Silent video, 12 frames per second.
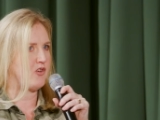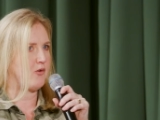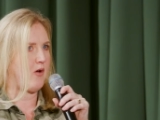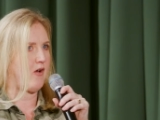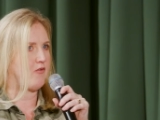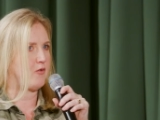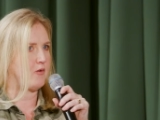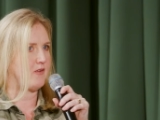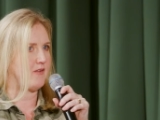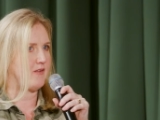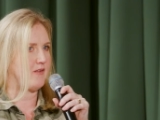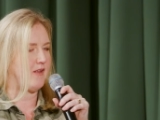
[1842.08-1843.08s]
up to you
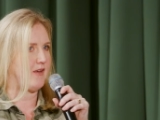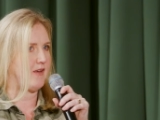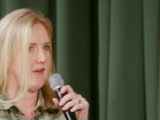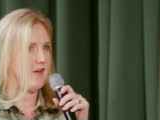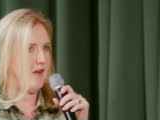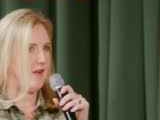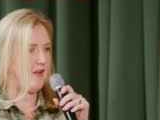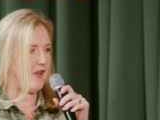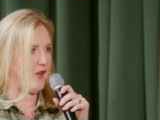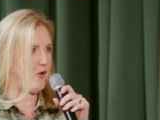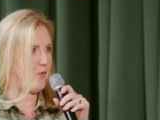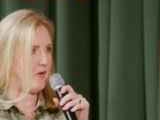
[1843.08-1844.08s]
afterwards, and like
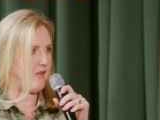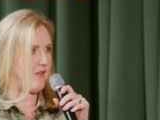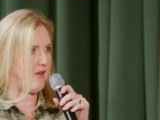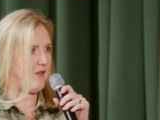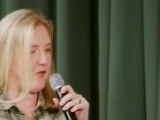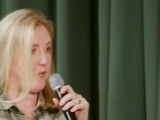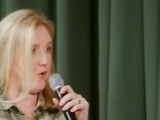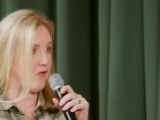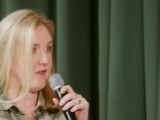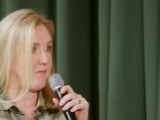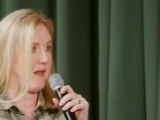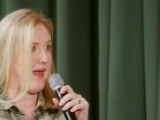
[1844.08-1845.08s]
you with The
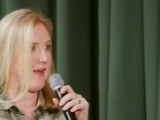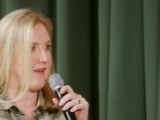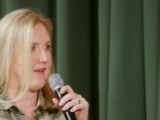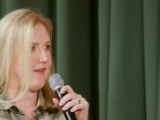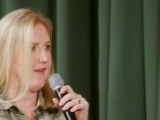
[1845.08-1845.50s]
Water is Black,